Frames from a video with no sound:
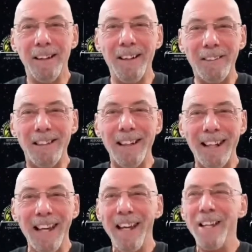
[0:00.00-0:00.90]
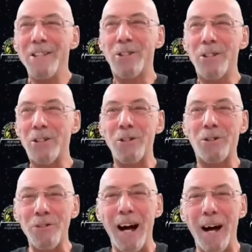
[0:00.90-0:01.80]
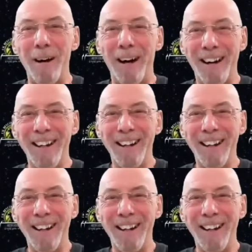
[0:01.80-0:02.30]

It was like exactly. such a drama.